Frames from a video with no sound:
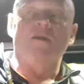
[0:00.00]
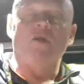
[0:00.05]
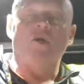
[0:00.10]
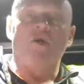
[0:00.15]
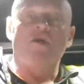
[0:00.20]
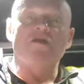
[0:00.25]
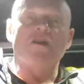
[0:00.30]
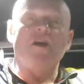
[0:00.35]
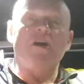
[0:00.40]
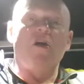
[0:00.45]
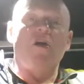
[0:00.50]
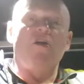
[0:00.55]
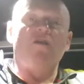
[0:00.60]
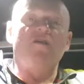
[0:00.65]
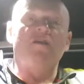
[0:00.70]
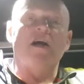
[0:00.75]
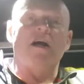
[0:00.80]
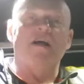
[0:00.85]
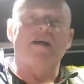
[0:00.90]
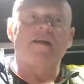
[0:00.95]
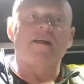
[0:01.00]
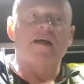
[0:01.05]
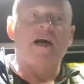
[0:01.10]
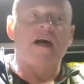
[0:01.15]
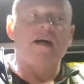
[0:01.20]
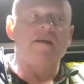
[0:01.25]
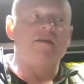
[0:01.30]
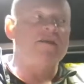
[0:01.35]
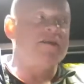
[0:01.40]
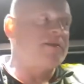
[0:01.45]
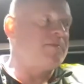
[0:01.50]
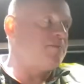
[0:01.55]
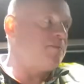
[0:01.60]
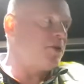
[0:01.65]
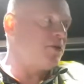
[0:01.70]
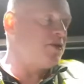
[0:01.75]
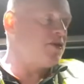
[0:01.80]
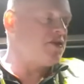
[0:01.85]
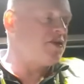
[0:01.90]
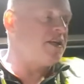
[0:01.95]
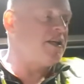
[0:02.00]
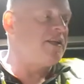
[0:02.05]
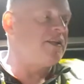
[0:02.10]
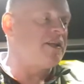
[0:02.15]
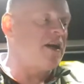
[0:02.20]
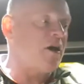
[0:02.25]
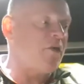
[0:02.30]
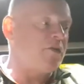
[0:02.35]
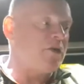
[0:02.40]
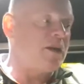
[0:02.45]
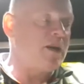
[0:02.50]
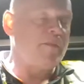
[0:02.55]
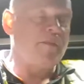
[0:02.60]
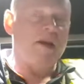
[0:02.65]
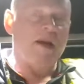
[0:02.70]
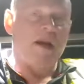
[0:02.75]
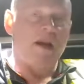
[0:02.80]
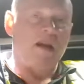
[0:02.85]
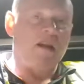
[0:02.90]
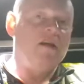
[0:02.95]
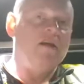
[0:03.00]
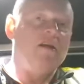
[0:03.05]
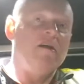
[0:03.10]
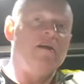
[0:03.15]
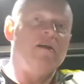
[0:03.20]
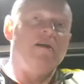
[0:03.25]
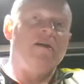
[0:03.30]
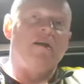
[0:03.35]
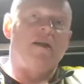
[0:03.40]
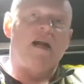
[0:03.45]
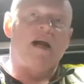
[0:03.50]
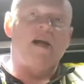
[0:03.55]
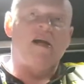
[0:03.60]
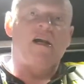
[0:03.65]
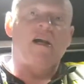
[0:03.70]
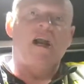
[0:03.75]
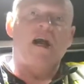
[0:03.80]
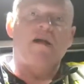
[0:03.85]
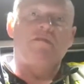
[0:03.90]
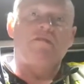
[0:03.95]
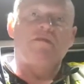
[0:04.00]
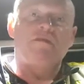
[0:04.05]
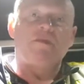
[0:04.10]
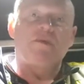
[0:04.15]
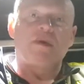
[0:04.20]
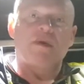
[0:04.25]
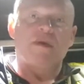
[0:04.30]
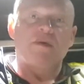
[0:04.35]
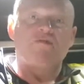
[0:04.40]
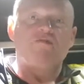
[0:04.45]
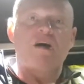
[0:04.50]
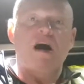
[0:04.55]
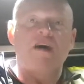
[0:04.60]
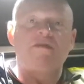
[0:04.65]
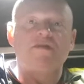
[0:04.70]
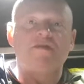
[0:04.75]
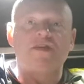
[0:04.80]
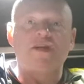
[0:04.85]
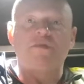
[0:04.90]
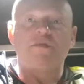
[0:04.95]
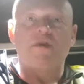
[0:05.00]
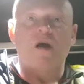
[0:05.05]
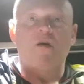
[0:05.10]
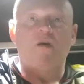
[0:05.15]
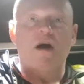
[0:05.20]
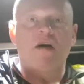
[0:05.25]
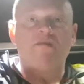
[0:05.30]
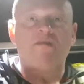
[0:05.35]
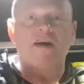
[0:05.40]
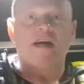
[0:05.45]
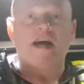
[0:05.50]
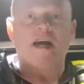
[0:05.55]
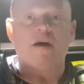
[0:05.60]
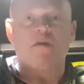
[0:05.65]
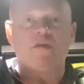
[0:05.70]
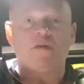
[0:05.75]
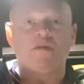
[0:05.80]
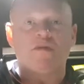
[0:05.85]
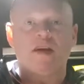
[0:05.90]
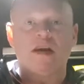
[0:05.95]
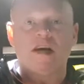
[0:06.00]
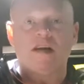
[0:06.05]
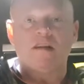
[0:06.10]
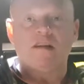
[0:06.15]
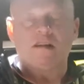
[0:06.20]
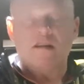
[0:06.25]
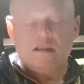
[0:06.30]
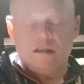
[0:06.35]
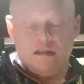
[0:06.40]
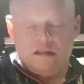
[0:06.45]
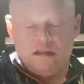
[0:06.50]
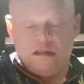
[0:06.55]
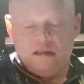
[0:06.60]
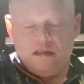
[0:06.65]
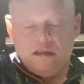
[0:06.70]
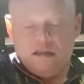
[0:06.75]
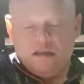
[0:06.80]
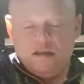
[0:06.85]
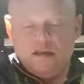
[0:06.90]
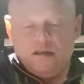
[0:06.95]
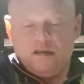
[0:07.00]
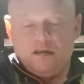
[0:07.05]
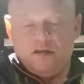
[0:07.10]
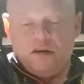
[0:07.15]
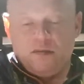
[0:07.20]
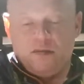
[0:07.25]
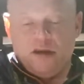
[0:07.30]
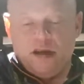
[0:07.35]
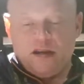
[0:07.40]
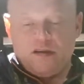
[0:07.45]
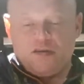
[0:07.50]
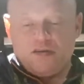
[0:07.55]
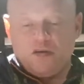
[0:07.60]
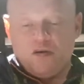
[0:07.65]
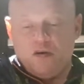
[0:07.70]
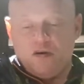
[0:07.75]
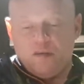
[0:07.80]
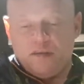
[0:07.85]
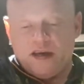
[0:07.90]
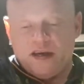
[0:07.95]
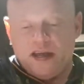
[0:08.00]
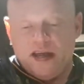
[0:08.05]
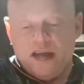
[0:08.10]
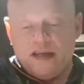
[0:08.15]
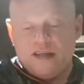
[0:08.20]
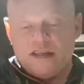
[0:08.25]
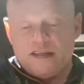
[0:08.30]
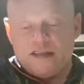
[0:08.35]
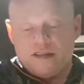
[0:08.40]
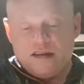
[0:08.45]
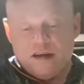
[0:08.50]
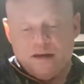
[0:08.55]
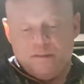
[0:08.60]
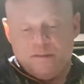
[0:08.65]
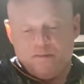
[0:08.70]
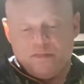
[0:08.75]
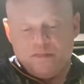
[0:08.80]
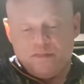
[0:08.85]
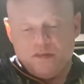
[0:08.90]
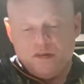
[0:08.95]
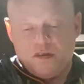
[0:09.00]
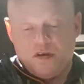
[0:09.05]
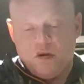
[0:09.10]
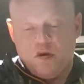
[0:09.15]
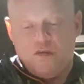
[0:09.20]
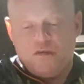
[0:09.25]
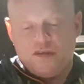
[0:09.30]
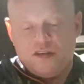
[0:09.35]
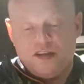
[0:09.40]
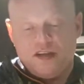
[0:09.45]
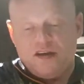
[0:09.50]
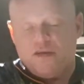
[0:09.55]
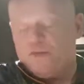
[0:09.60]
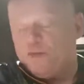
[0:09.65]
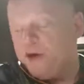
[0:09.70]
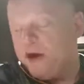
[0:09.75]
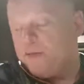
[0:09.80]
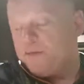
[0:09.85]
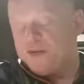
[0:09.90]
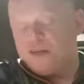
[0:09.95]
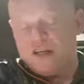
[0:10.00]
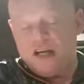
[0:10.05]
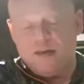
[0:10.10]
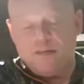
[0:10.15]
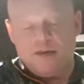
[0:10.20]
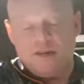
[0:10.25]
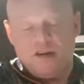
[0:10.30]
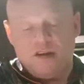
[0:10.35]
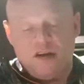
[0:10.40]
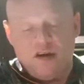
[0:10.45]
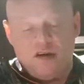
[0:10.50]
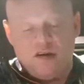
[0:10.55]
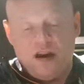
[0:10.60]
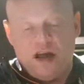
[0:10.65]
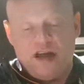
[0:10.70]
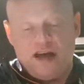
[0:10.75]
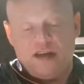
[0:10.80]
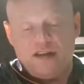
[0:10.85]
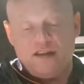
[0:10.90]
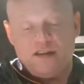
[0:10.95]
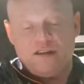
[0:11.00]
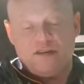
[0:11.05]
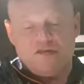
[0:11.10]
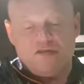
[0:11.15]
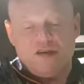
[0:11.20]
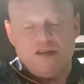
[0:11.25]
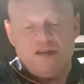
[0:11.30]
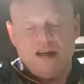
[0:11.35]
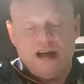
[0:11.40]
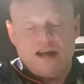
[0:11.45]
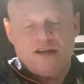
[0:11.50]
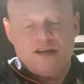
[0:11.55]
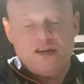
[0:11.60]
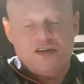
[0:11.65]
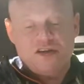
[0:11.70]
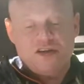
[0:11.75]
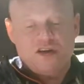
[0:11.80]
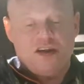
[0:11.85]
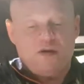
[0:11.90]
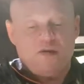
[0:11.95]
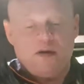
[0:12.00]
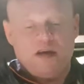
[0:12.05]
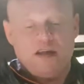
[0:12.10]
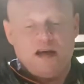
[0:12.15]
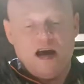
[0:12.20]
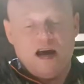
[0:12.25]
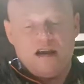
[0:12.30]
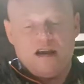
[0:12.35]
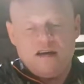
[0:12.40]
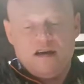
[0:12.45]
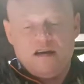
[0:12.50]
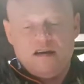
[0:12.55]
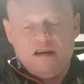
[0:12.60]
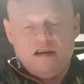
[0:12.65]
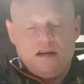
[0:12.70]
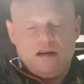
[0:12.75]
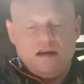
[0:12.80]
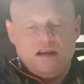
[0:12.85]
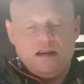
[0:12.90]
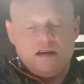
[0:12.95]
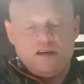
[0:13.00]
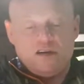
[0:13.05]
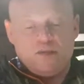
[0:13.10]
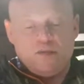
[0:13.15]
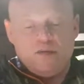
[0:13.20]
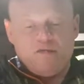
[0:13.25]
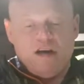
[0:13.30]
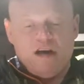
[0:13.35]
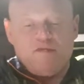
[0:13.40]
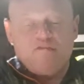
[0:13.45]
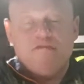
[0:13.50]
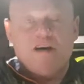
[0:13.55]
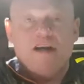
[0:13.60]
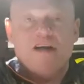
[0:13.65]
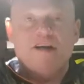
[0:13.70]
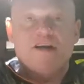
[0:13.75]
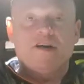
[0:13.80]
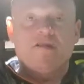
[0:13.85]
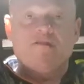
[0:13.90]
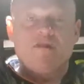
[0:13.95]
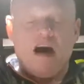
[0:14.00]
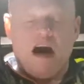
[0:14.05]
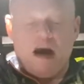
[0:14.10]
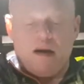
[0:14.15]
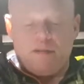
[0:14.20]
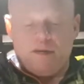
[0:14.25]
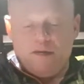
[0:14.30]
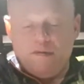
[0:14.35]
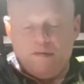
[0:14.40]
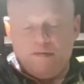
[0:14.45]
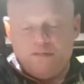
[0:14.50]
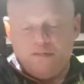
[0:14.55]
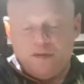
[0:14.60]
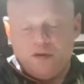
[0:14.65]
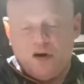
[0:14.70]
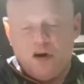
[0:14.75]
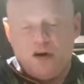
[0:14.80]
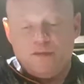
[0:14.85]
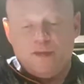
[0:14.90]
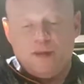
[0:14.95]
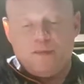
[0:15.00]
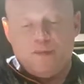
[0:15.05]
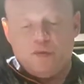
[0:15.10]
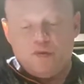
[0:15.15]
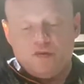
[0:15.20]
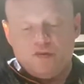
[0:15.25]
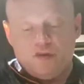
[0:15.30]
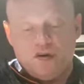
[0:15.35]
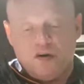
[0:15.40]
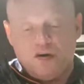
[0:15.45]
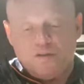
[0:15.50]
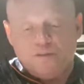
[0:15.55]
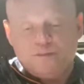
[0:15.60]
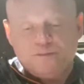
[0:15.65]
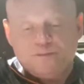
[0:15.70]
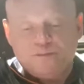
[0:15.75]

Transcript: doors are locked. I can put the seat down in the middle, and I can climb through into the driver's seat without having to get out the vehicle. You know what I mean? So my keys, obviously where I'm sleeping, they're not like in the ignition and out like that. They'll just be like ready to grab, hide my boots on,